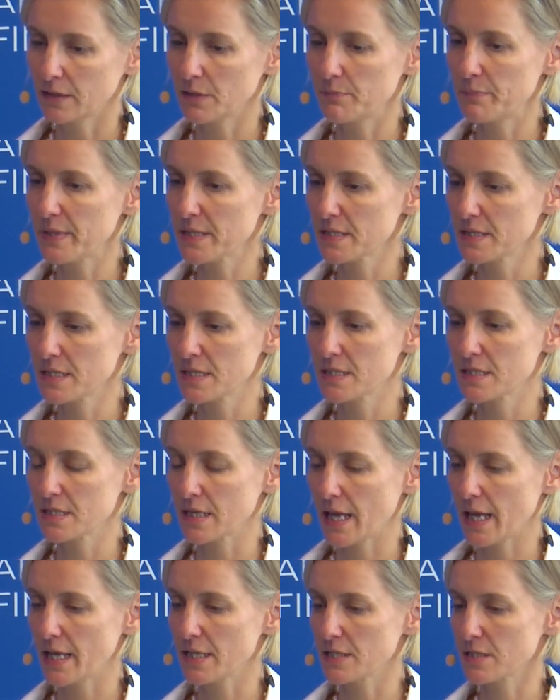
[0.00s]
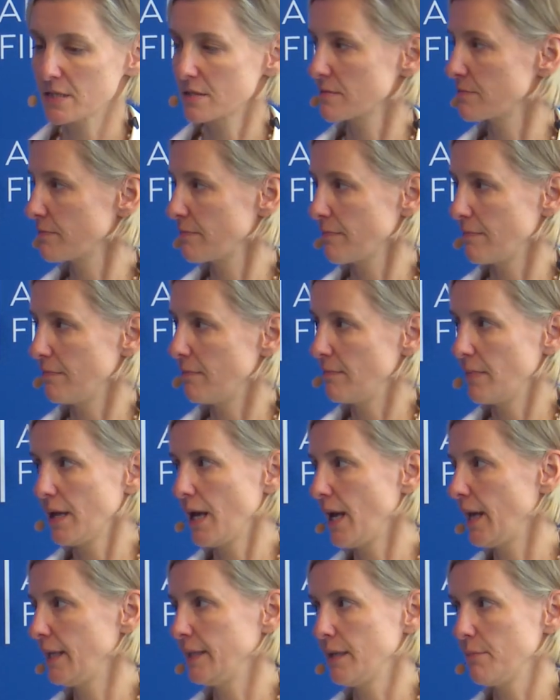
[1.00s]
The business is
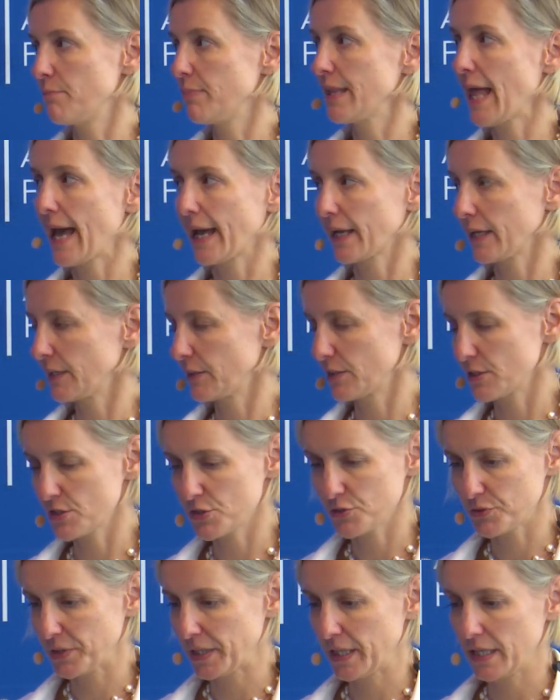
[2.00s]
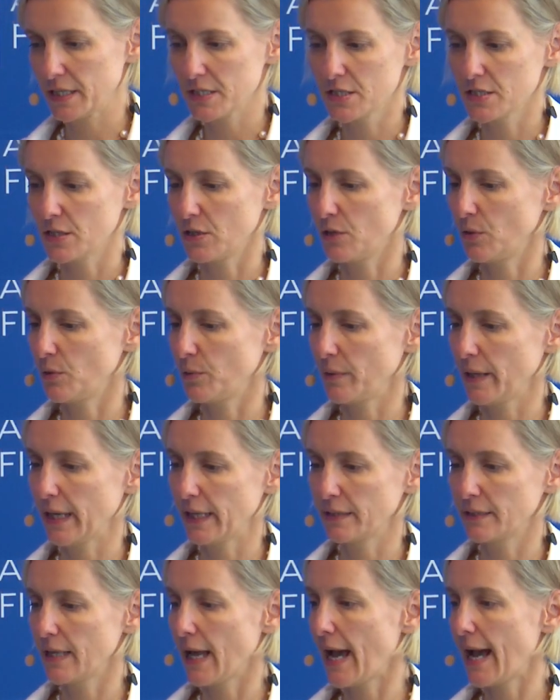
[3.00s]
in a black industry, so
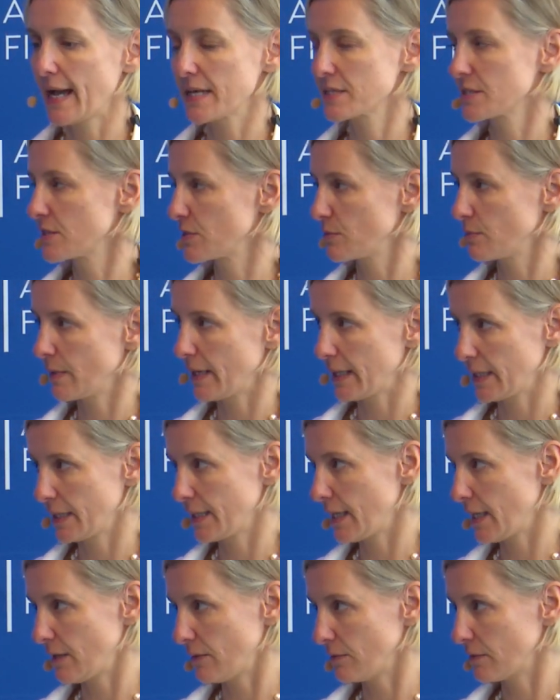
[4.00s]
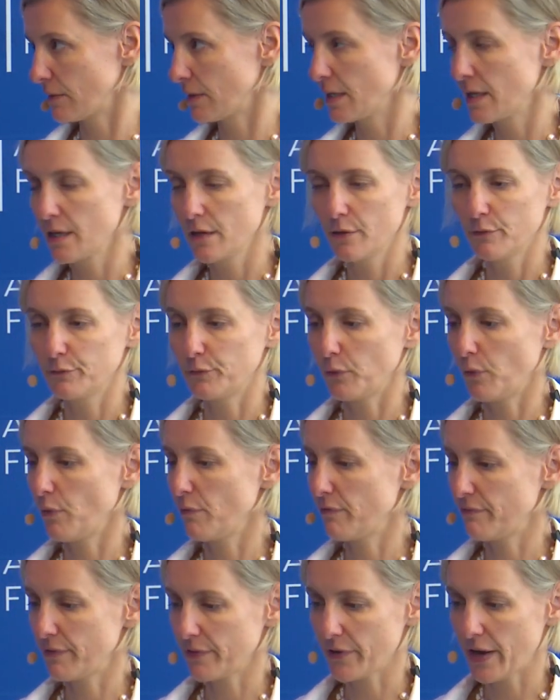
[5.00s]
it has to wind down
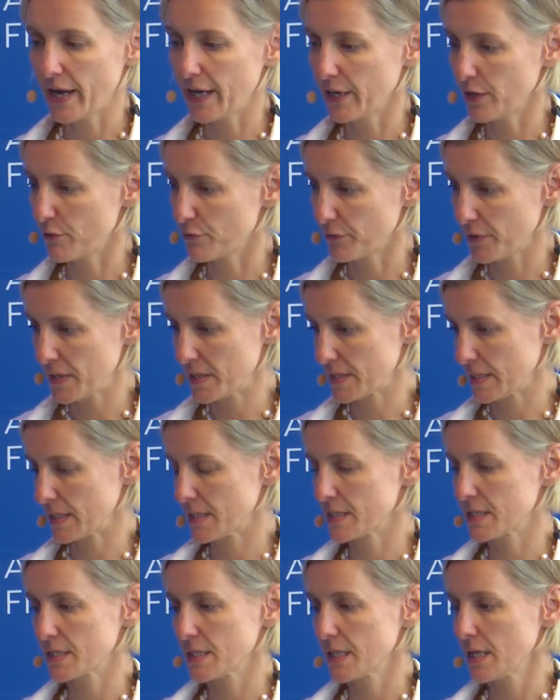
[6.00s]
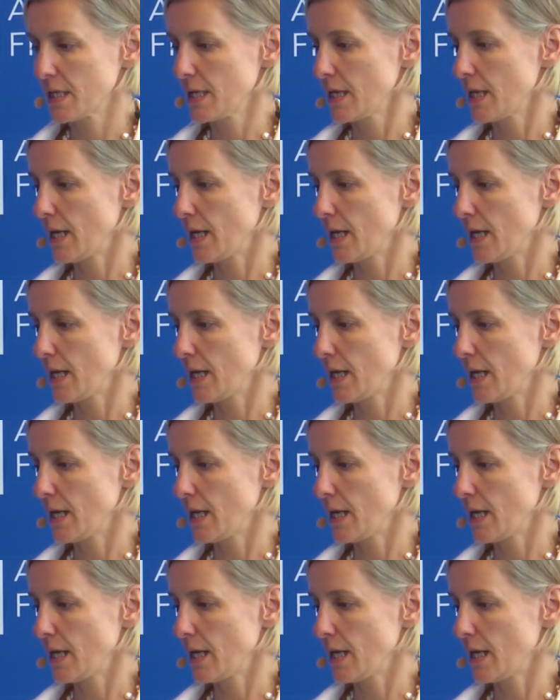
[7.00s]
for a variety of reasons.